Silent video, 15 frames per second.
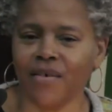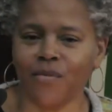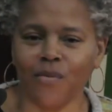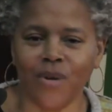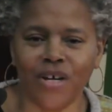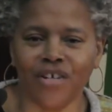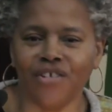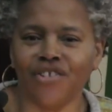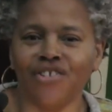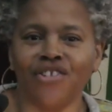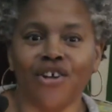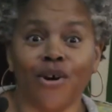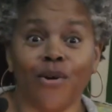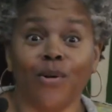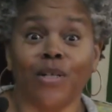We are
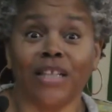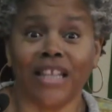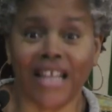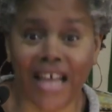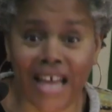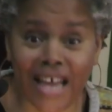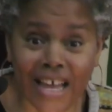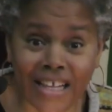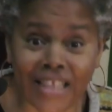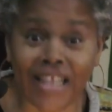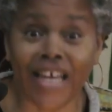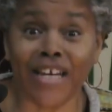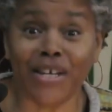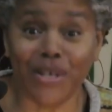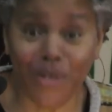so glad
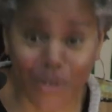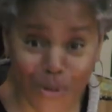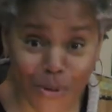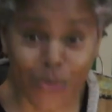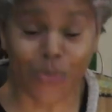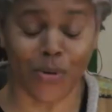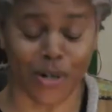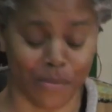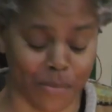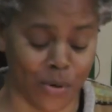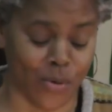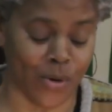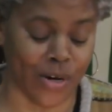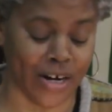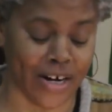that you were
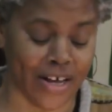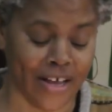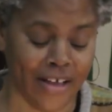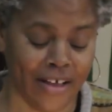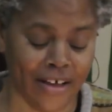born.